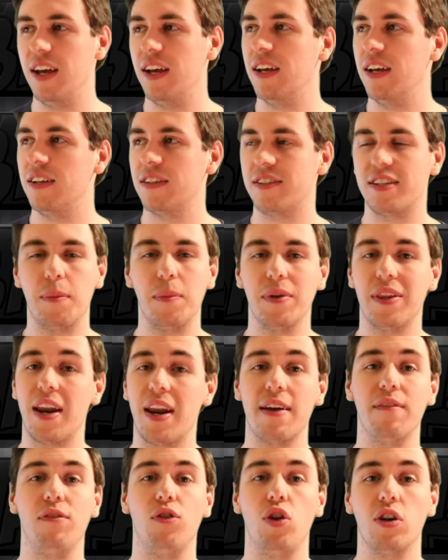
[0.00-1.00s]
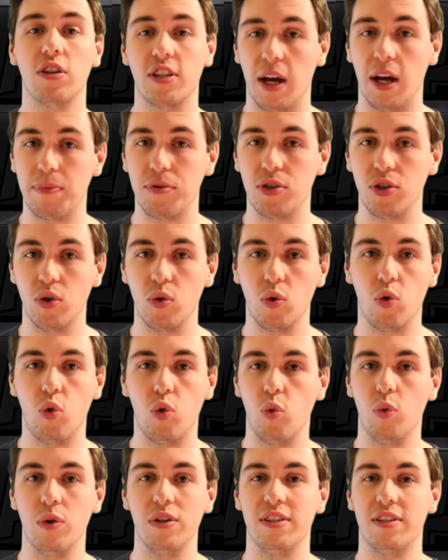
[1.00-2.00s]
Someone that I've looked up to who
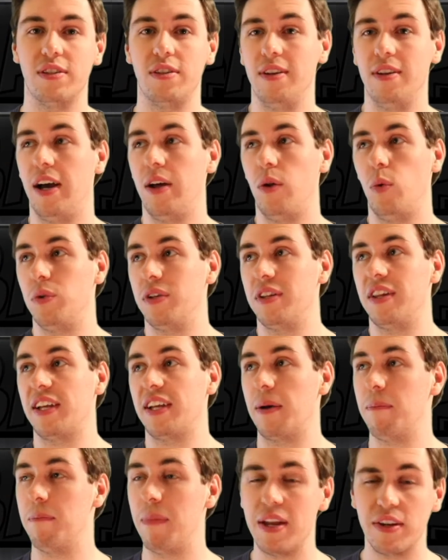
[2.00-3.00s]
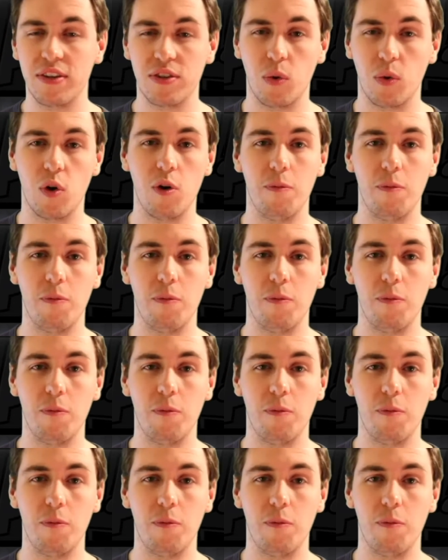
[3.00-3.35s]
was not only like a mentor,